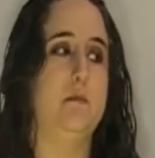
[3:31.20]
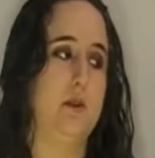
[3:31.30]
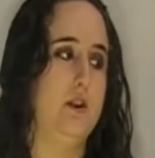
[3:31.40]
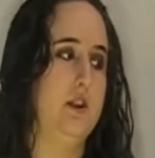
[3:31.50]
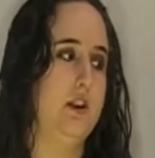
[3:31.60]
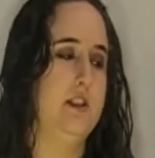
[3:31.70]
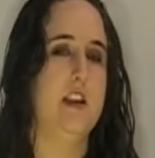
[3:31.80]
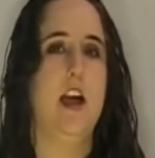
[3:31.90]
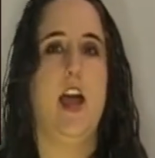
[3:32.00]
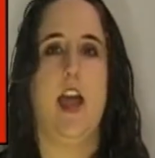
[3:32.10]
the murders
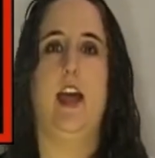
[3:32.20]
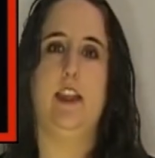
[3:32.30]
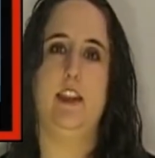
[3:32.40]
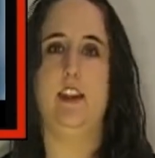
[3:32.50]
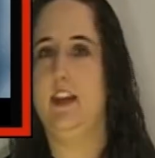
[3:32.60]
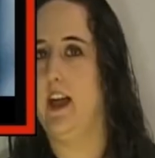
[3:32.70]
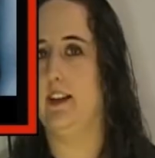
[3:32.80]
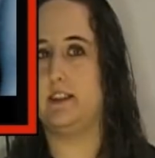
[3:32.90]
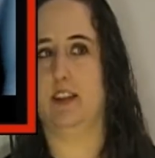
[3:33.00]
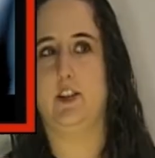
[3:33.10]
and then he
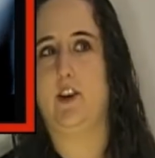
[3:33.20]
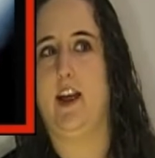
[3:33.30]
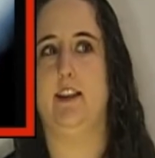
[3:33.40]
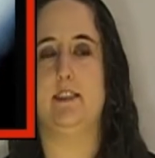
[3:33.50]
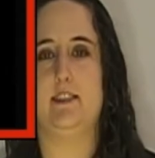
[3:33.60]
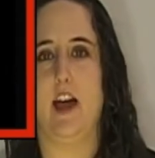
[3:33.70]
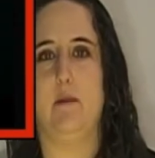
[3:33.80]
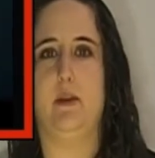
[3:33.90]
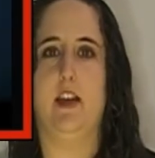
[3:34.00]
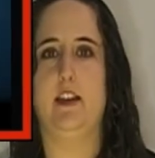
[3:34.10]
has to like try and
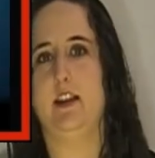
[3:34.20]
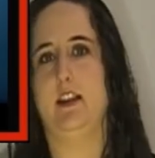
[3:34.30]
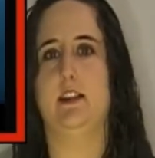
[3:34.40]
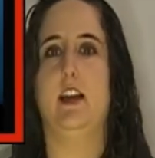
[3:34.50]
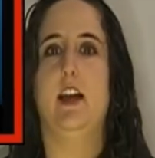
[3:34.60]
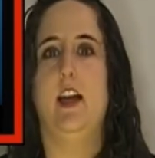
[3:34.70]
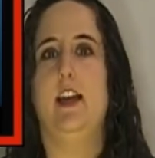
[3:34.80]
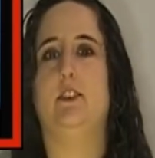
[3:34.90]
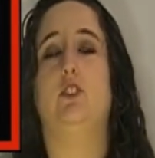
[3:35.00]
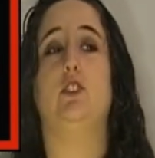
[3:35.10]
stop it and
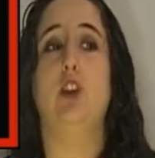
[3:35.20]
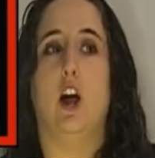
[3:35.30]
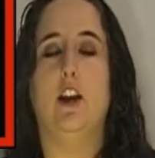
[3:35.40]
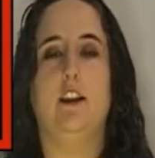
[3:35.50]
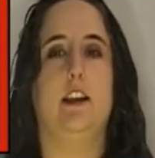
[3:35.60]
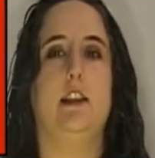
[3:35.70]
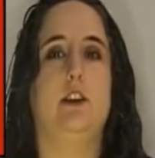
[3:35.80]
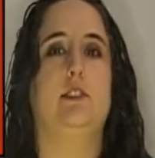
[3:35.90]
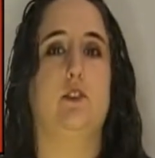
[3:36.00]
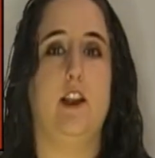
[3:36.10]
it looks dark, it
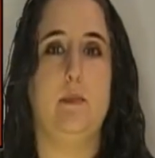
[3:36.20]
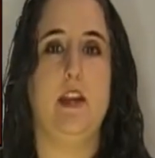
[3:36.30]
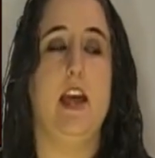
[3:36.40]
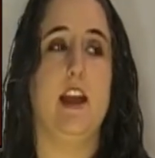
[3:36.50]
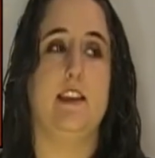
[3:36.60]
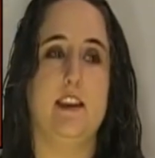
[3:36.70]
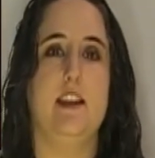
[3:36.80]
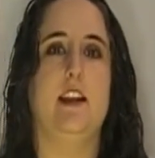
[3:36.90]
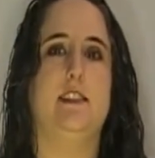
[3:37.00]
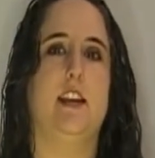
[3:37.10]
looks creepy, and I
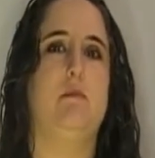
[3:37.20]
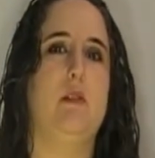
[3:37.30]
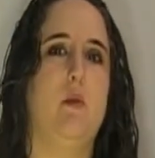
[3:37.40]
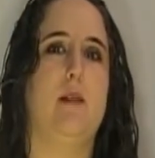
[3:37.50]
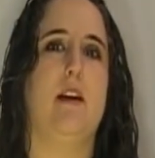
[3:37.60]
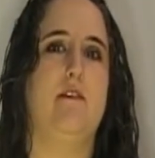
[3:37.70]
think it's going to be one of my